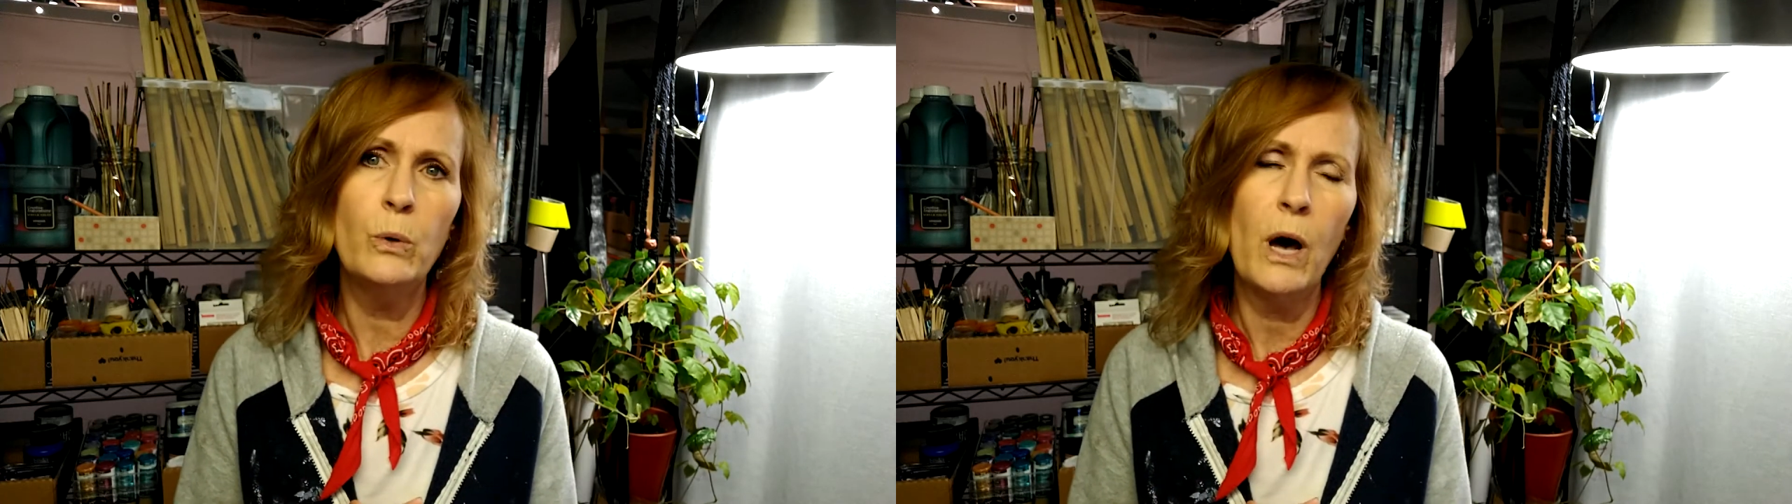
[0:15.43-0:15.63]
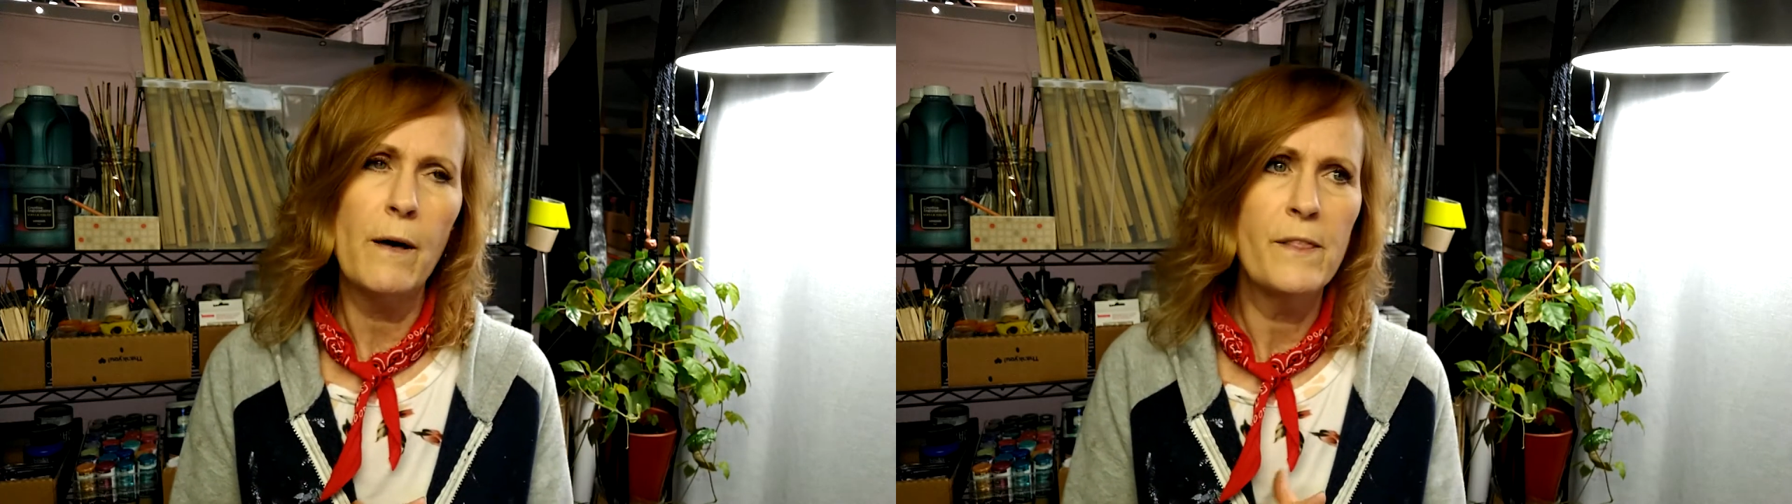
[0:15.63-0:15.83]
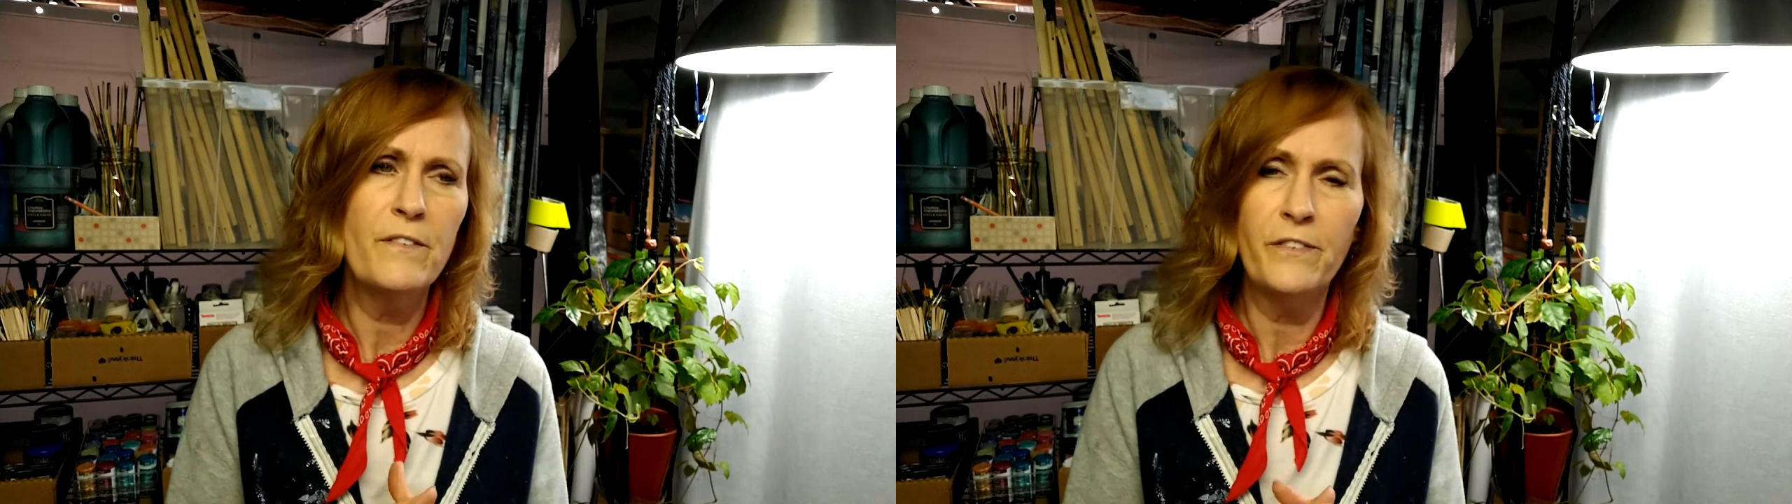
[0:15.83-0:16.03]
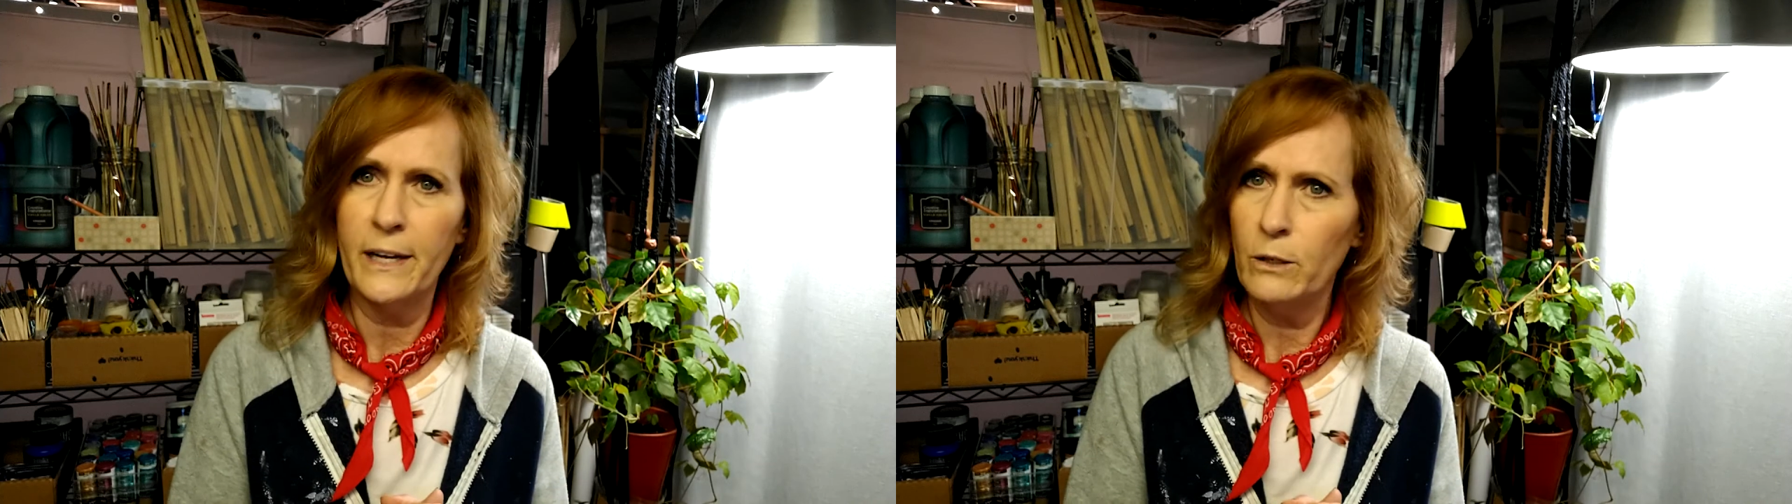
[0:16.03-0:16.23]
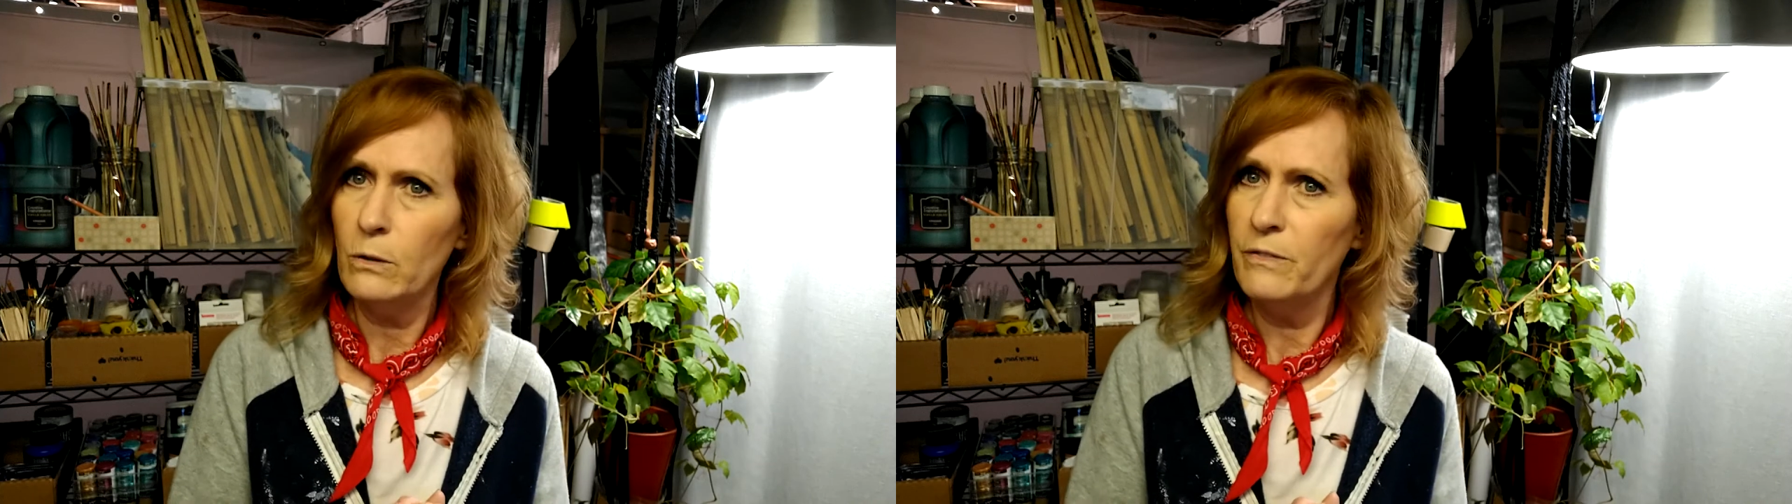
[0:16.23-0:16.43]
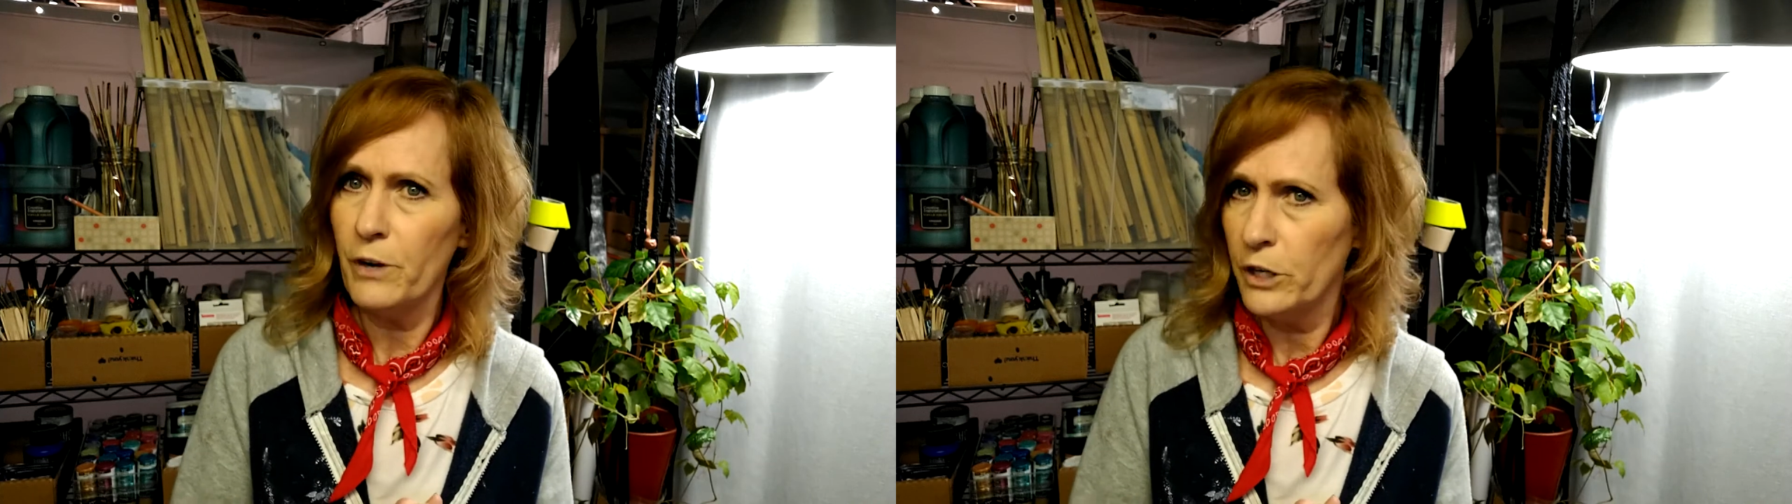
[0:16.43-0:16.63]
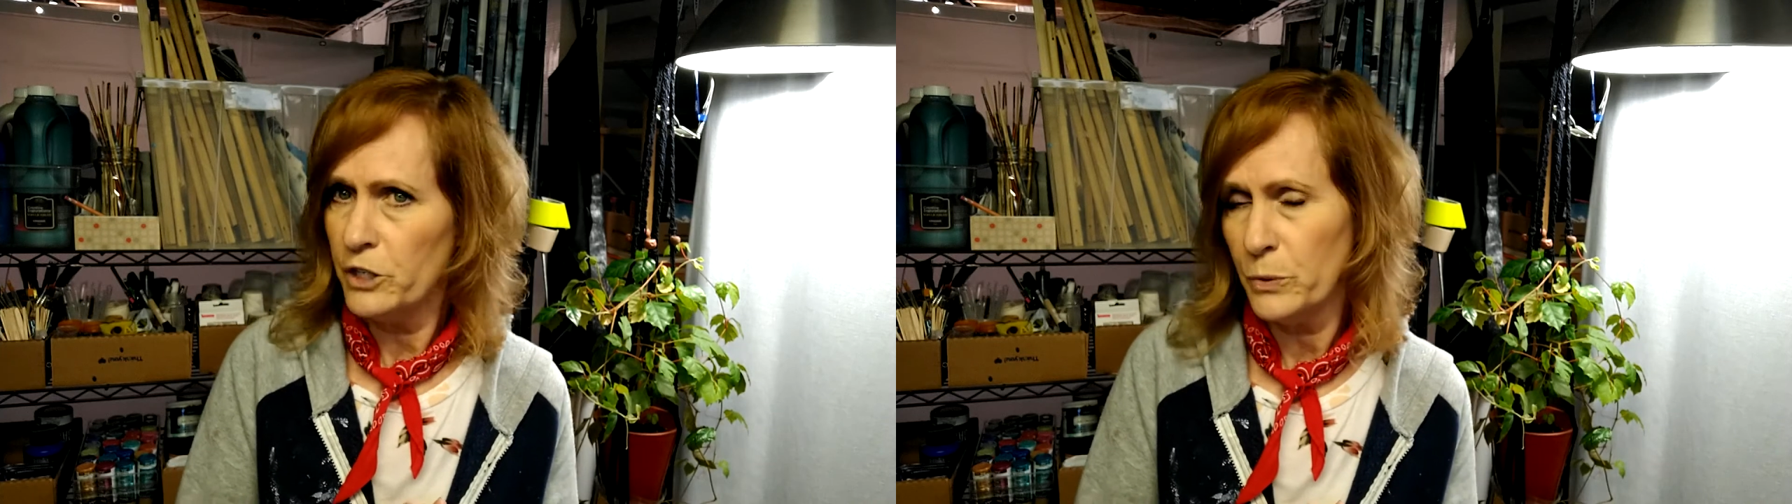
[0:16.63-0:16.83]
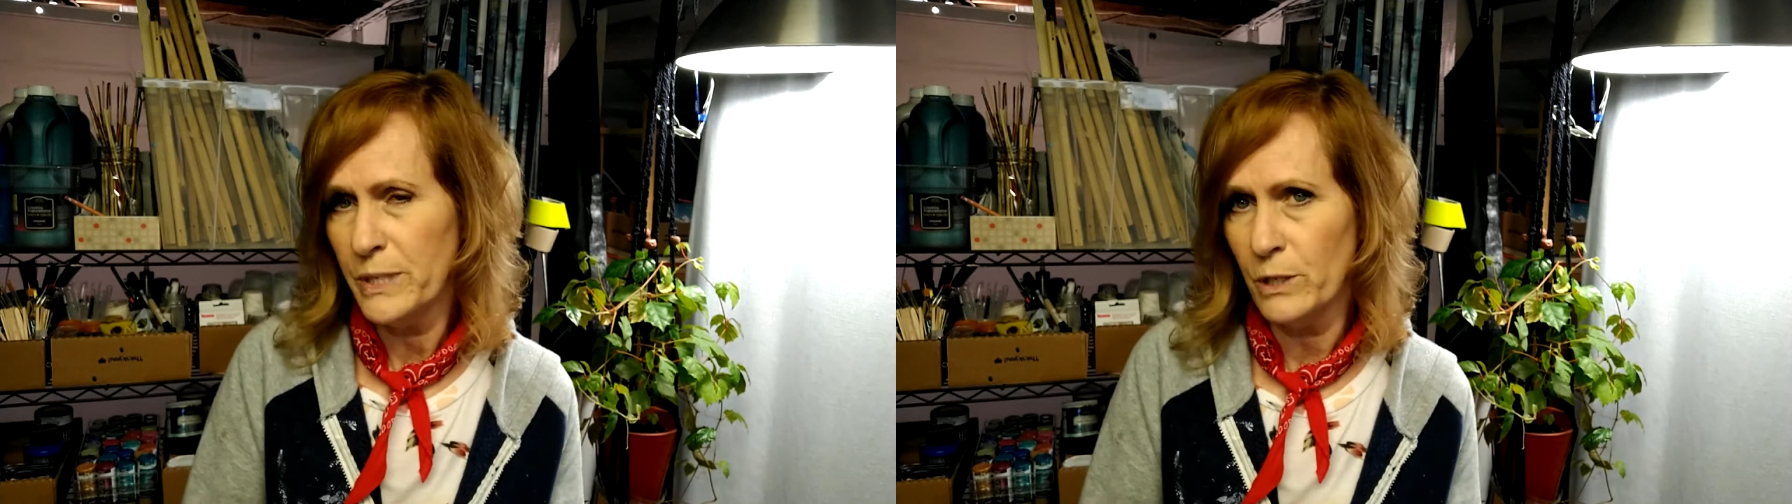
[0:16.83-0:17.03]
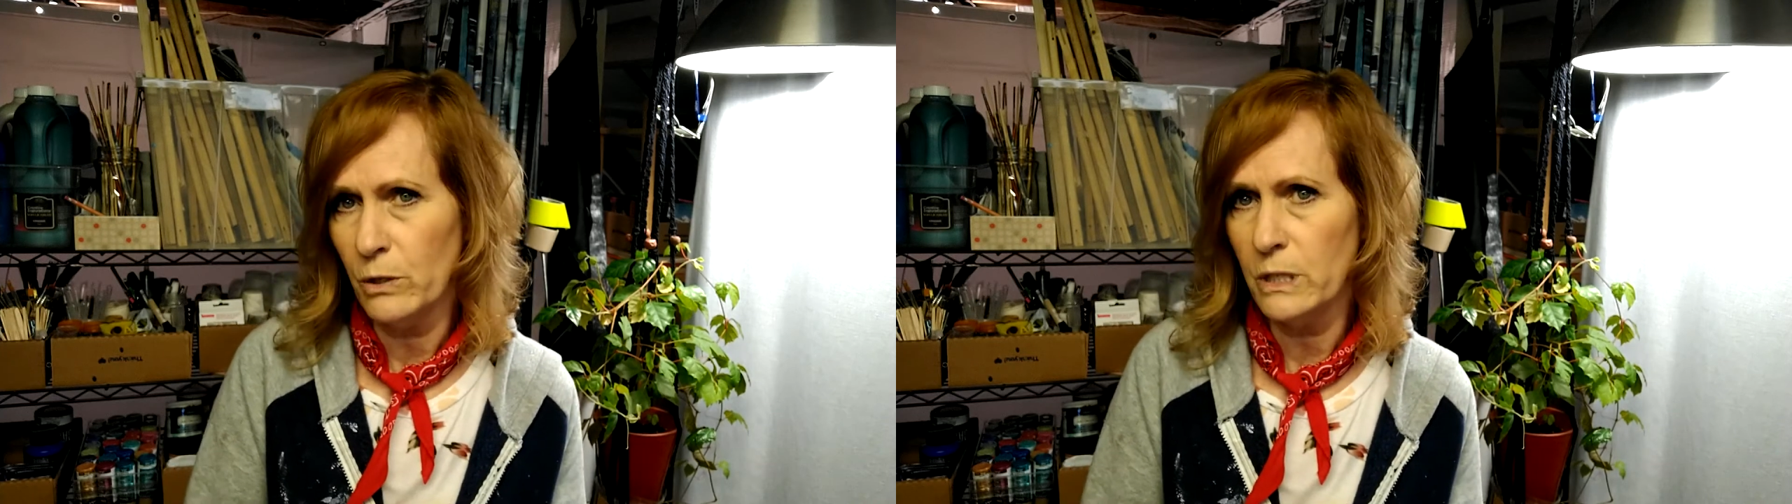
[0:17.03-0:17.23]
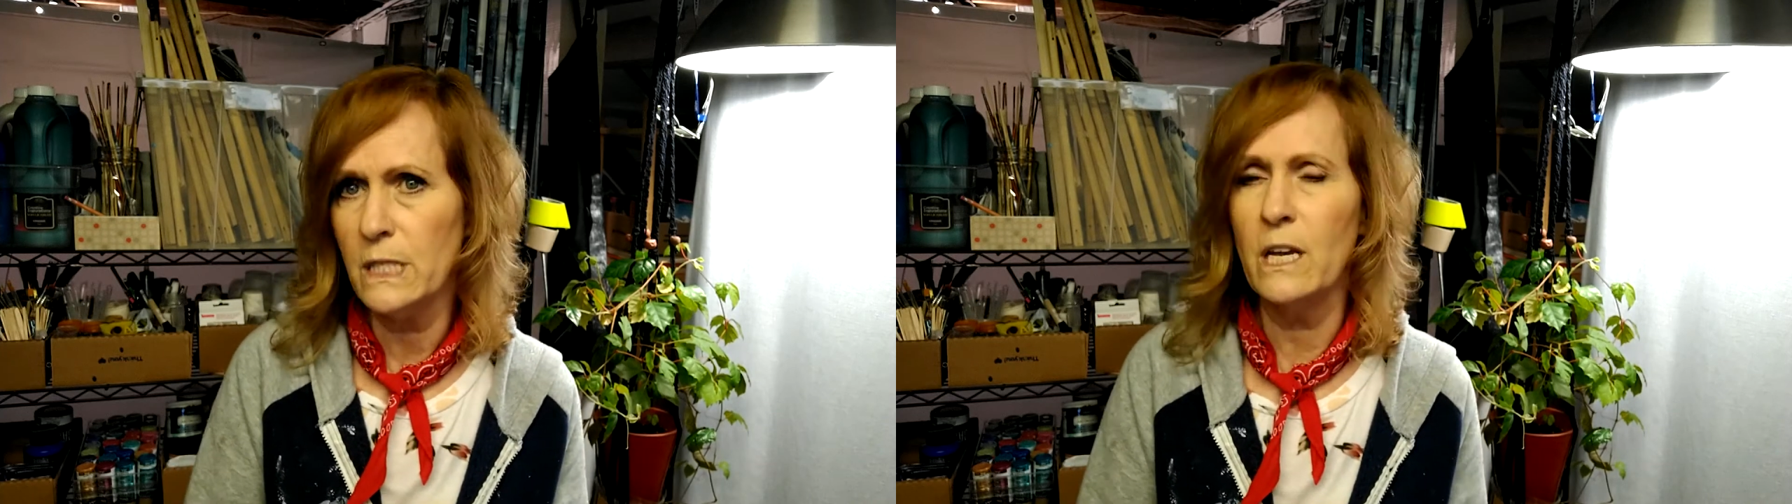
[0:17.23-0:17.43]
the final varnished results